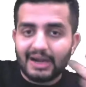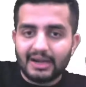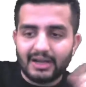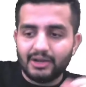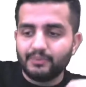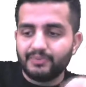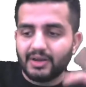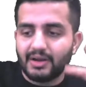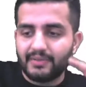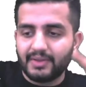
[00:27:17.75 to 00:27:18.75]
I'll tell you
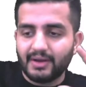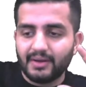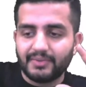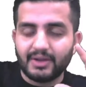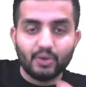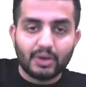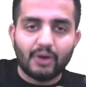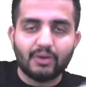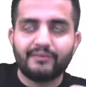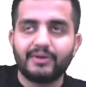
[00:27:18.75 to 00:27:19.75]
the
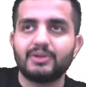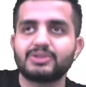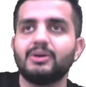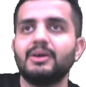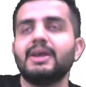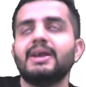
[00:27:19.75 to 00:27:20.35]
lookout of it also.